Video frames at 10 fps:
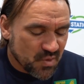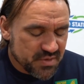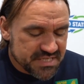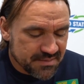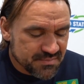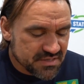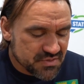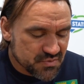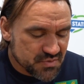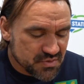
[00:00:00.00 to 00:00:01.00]
we are tempted
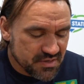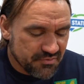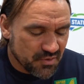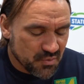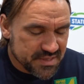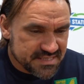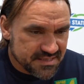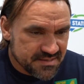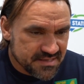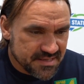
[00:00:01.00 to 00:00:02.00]
to, to live always
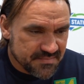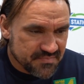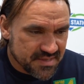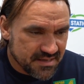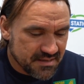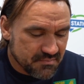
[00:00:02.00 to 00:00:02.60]
in, in,